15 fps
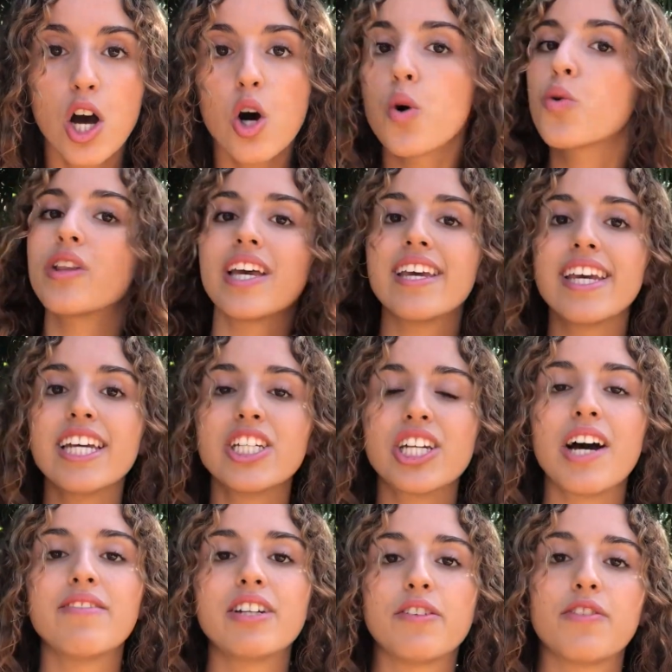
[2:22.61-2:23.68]
who they each
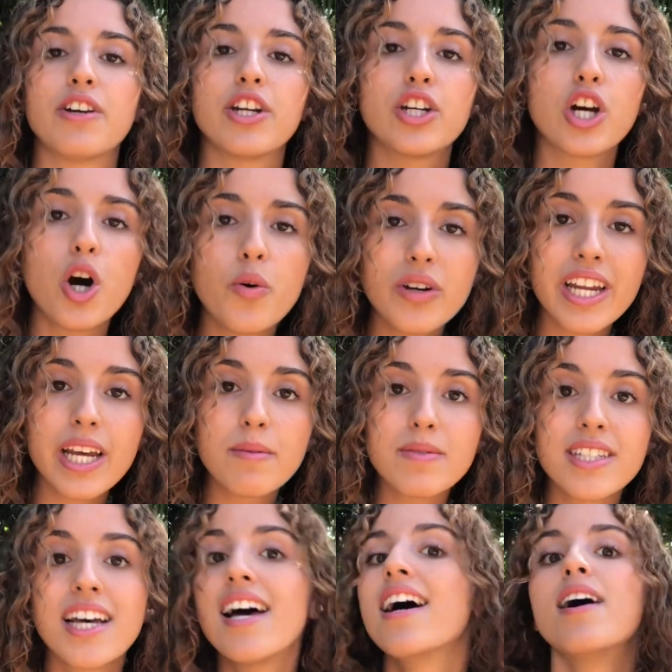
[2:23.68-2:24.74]
have different code names,
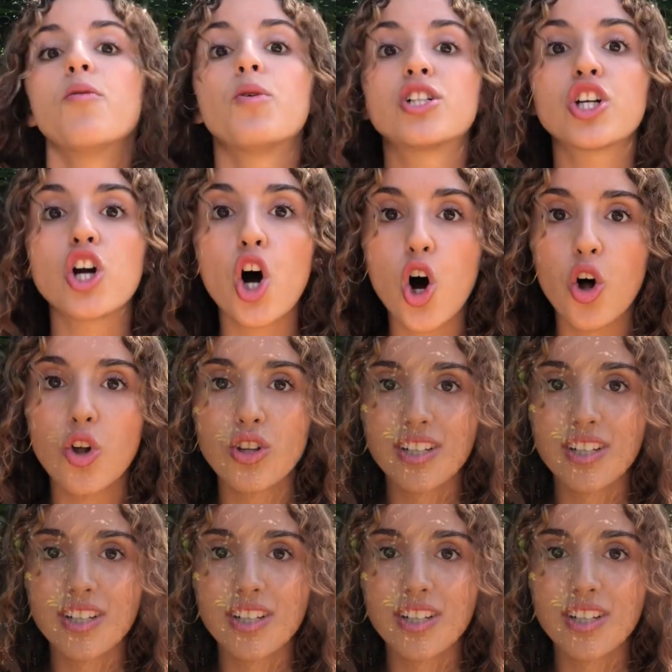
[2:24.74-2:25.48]
which are all